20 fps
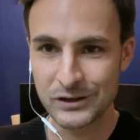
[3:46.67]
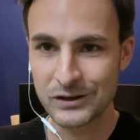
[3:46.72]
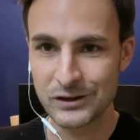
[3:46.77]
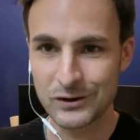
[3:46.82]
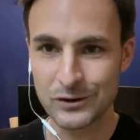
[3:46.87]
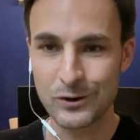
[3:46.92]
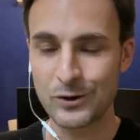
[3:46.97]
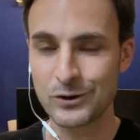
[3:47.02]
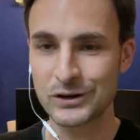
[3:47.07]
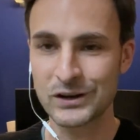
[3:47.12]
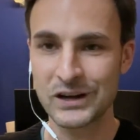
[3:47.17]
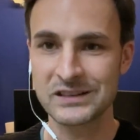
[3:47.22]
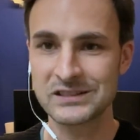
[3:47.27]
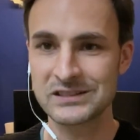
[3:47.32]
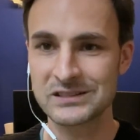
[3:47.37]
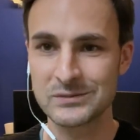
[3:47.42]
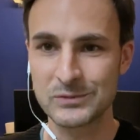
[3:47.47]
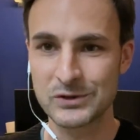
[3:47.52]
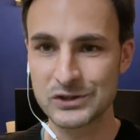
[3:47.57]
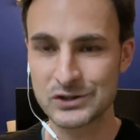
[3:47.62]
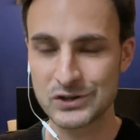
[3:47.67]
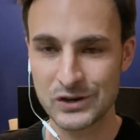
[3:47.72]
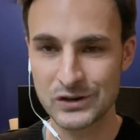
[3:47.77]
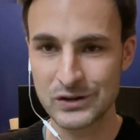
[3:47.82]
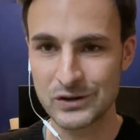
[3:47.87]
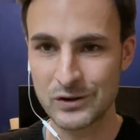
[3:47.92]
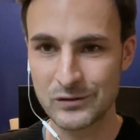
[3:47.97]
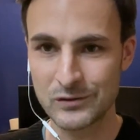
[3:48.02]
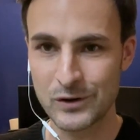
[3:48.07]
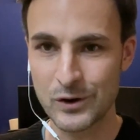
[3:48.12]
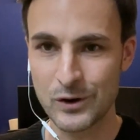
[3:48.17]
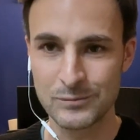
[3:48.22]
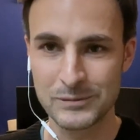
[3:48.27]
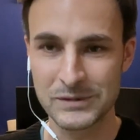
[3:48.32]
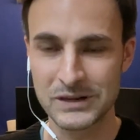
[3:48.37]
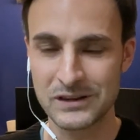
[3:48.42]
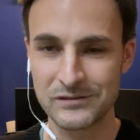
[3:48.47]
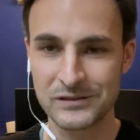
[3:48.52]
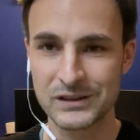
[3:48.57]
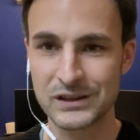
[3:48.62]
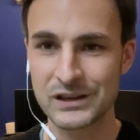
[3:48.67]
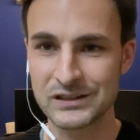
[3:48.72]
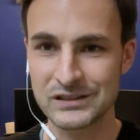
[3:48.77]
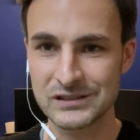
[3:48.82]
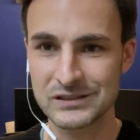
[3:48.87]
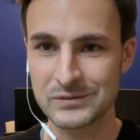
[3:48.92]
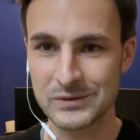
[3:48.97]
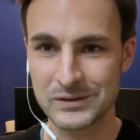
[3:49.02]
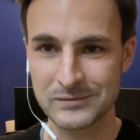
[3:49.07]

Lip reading: long customer journey of a home and living customer.